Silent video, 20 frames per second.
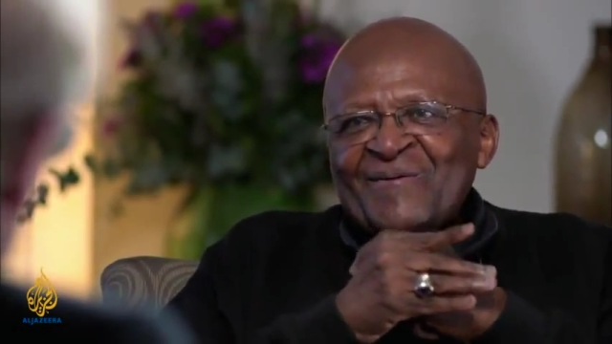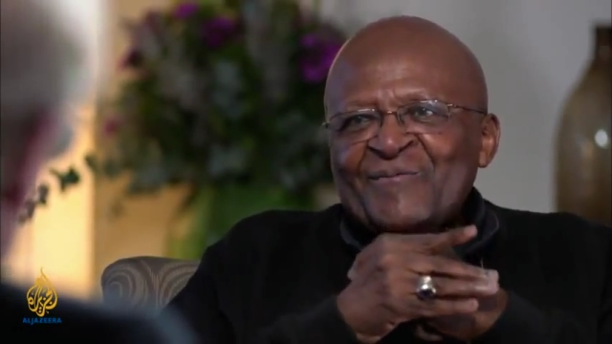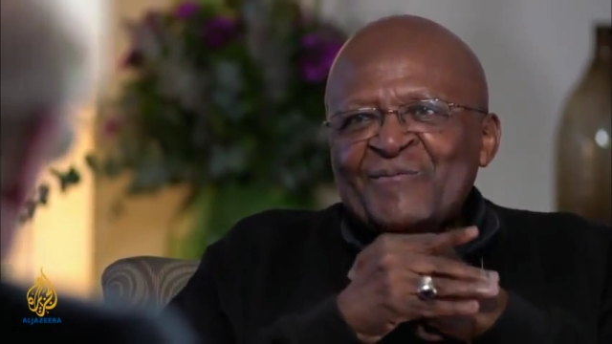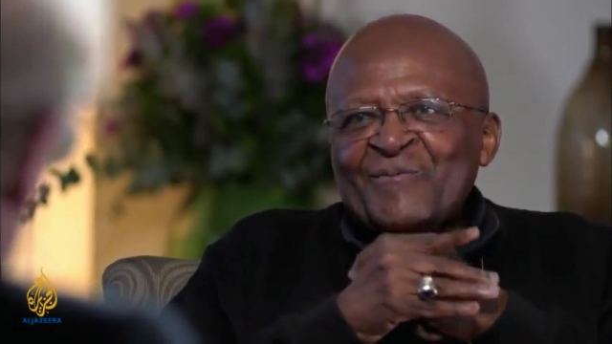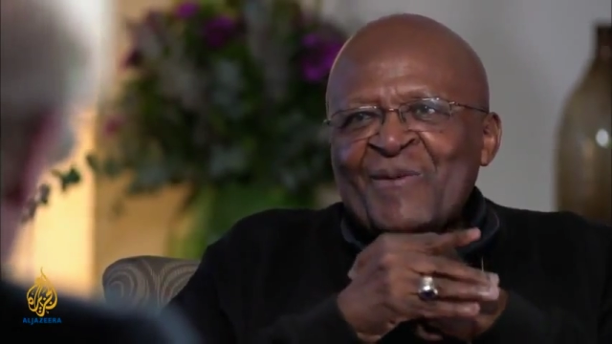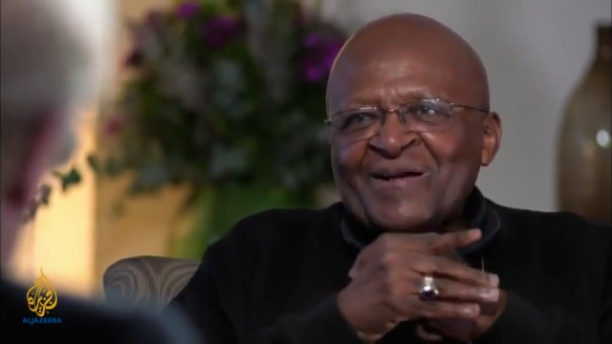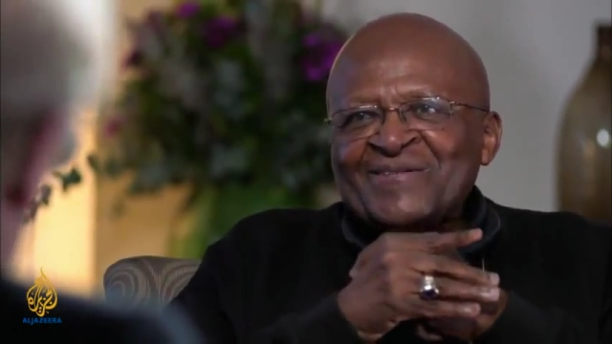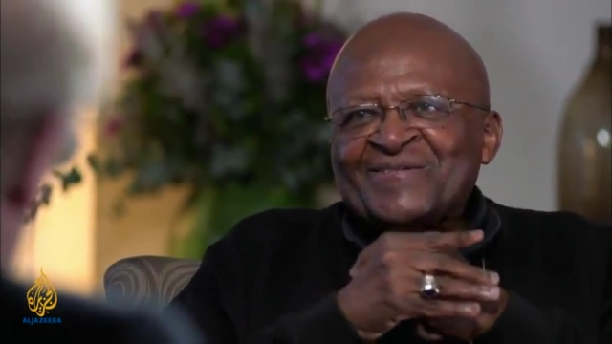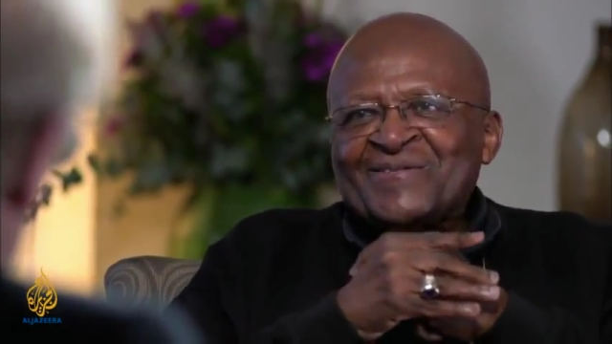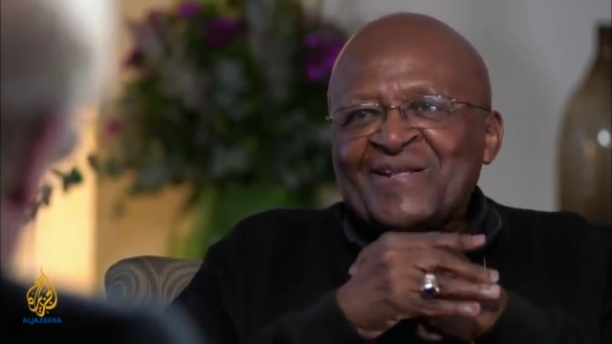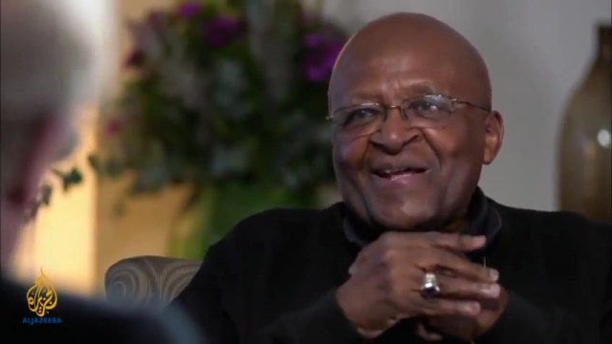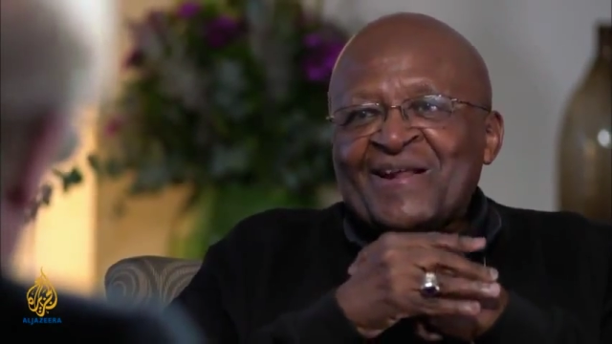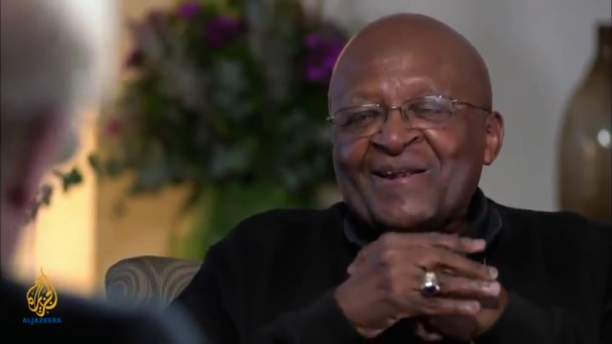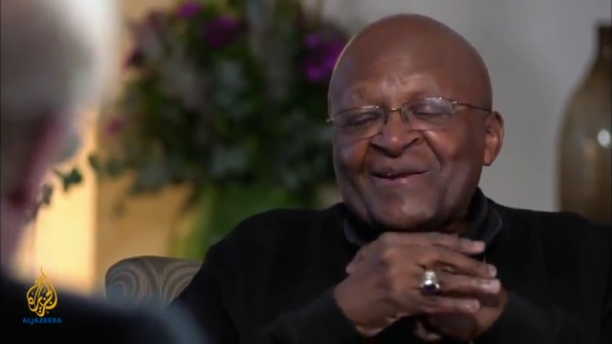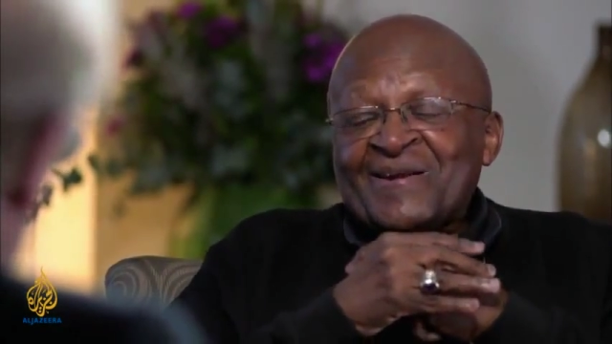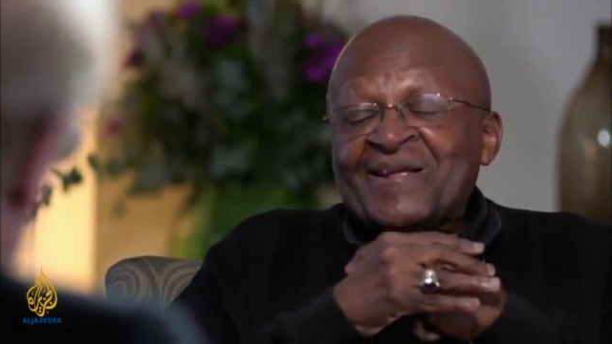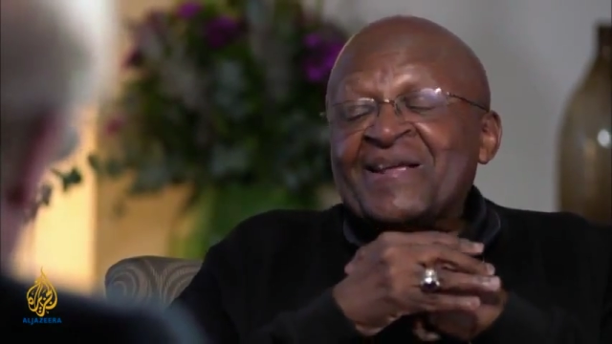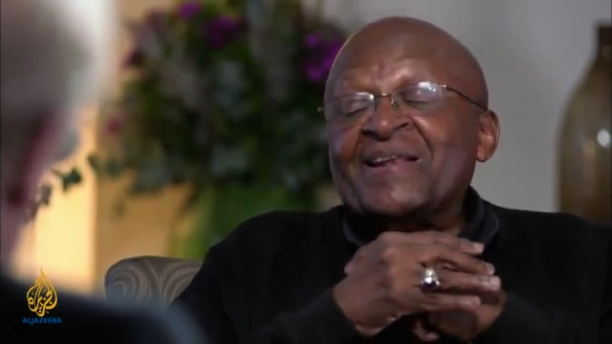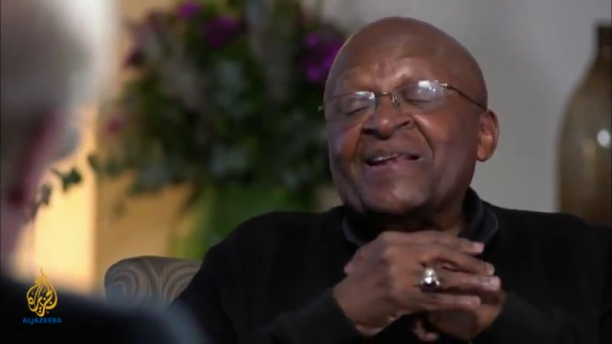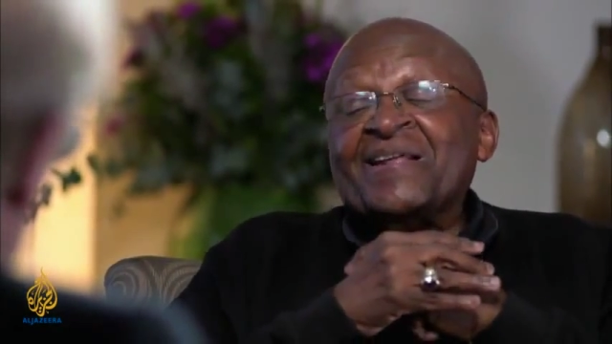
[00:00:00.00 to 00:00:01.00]
must
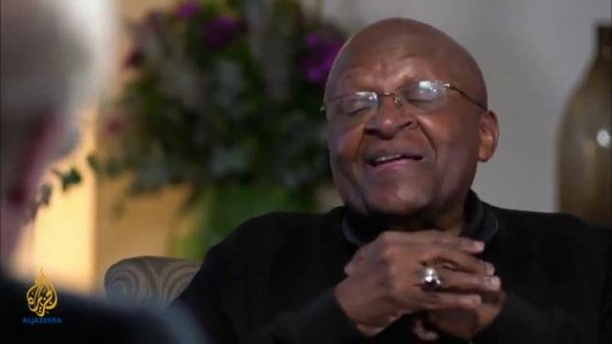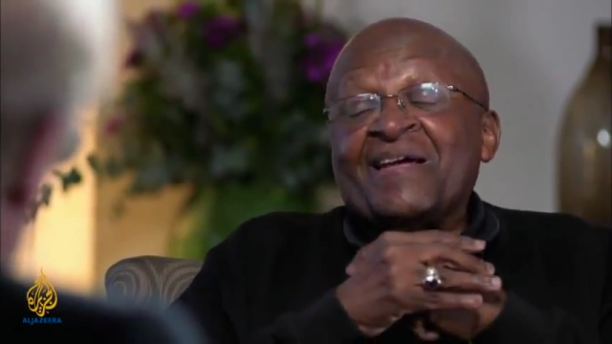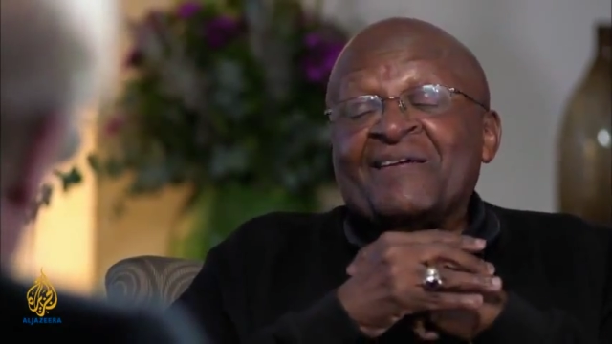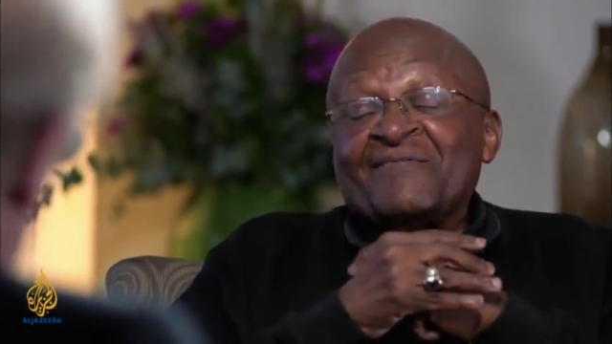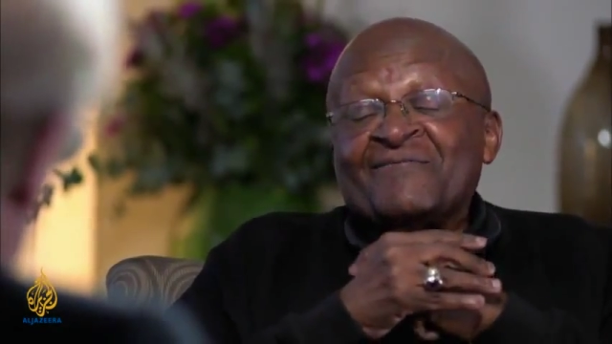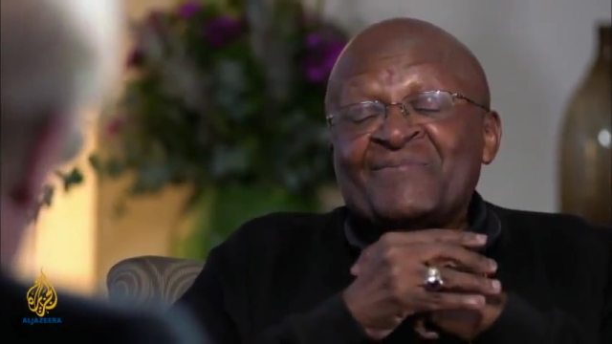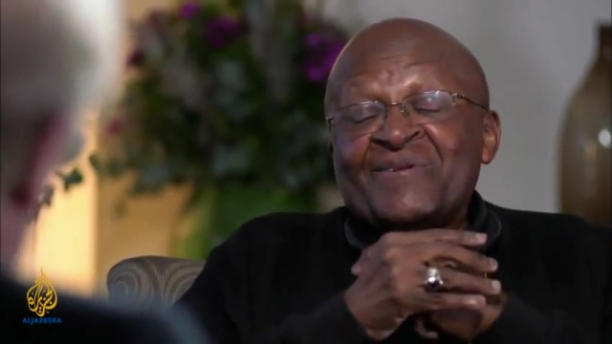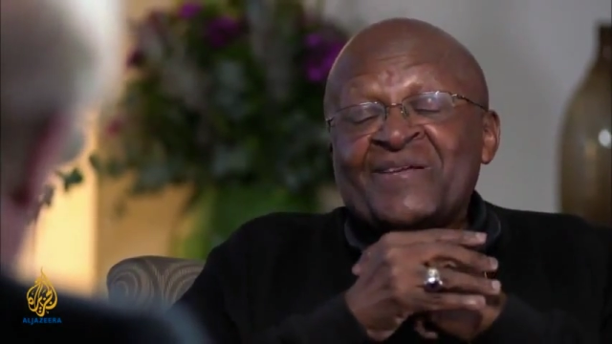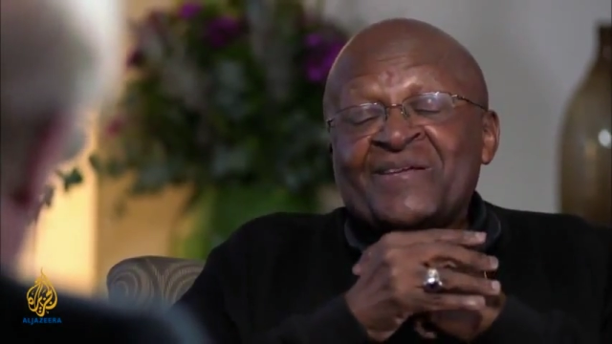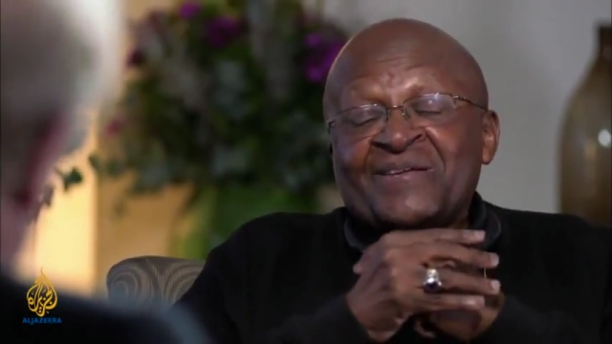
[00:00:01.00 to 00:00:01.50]
really have